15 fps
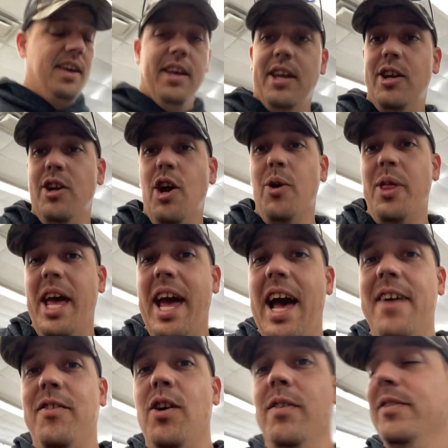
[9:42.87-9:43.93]
you know they
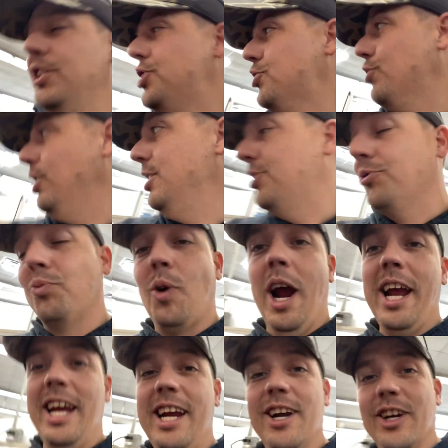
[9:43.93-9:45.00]
have all this treats
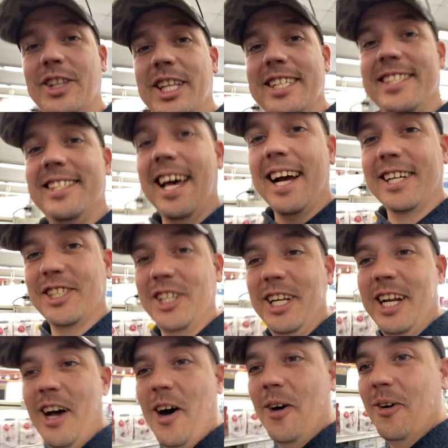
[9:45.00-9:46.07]
right here in this
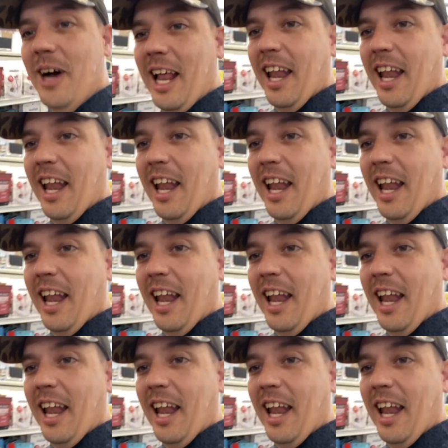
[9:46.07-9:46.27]
section. Oh, I